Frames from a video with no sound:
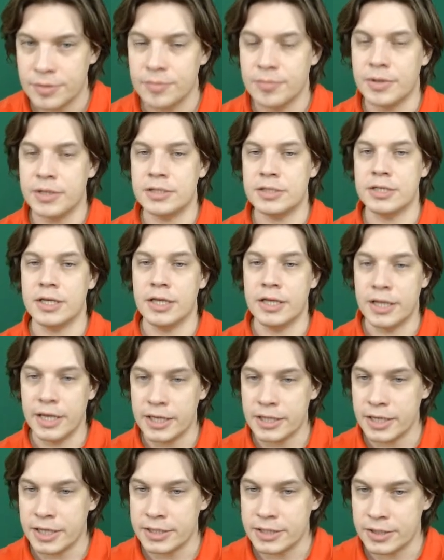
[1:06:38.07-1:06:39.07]
but
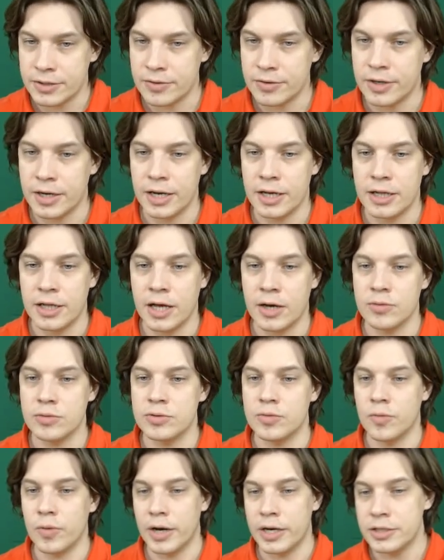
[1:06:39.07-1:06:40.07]
that idea
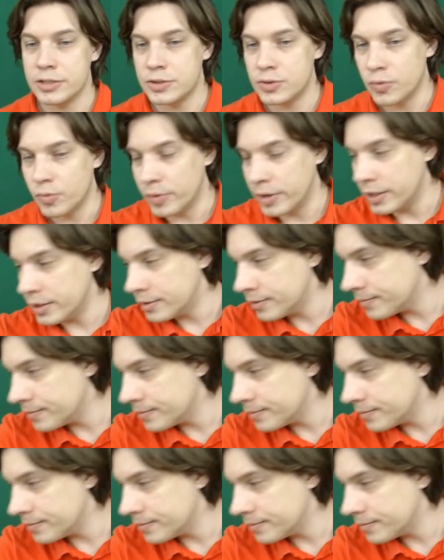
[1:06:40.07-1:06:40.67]
allowed white to win.